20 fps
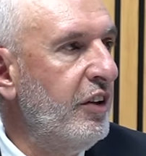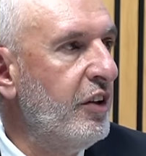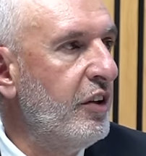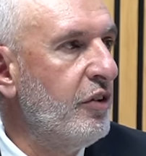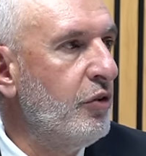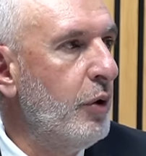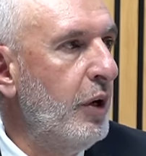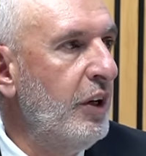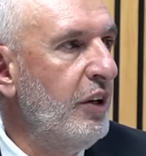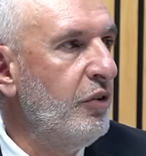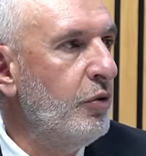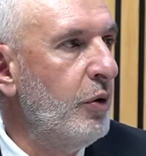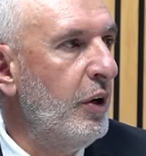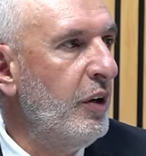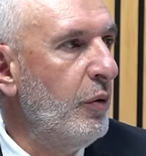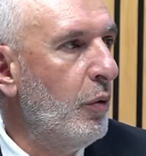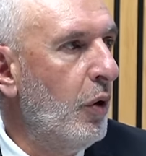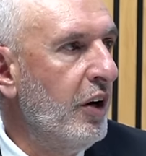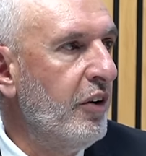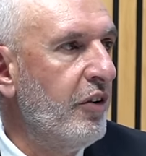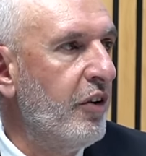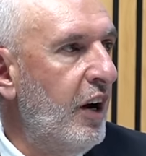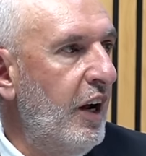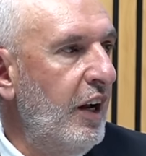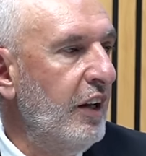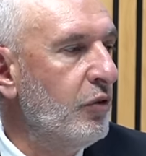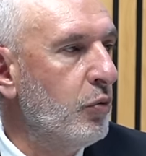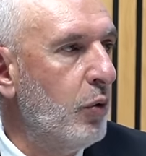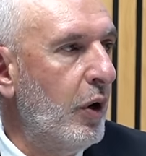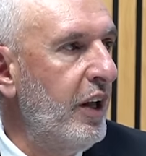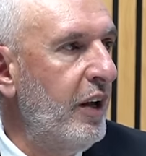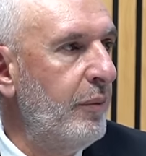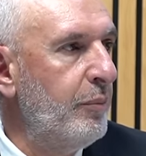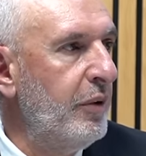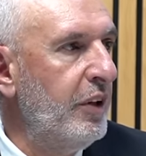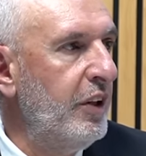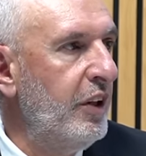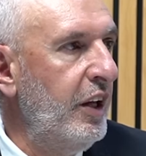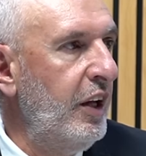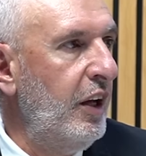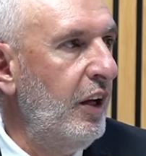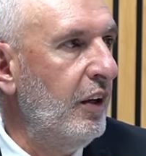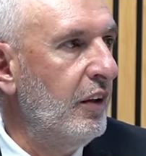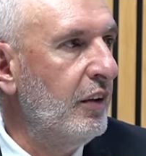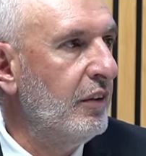the 2021 riots, what happened there?